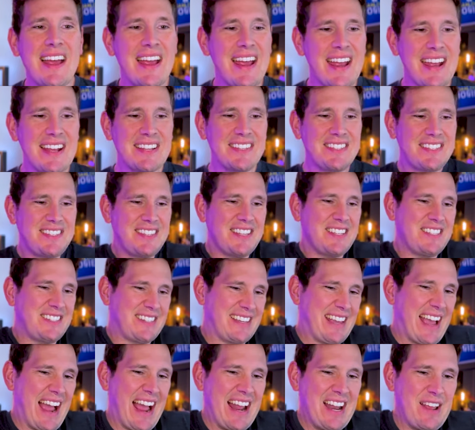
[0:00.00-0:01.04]
It's this
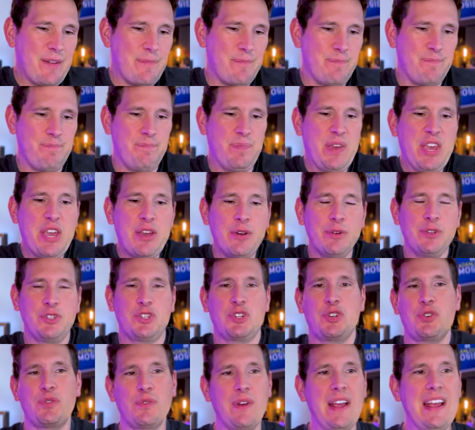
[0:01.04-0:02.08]
kind of
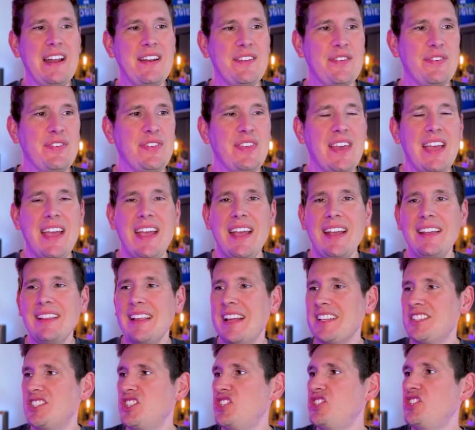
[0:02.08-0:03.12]
putrid thing
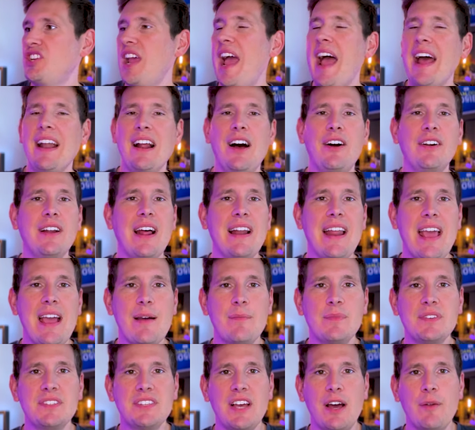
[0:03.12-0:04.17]
that's shat out on
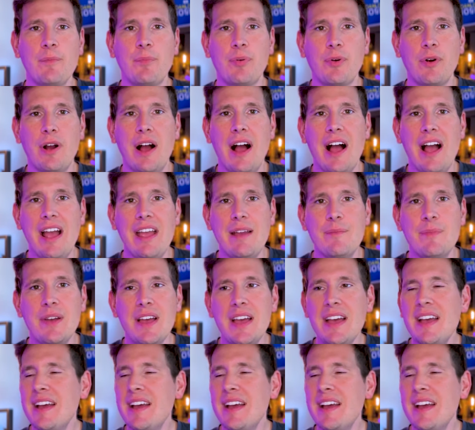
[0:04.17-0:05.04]
Amazon Prime.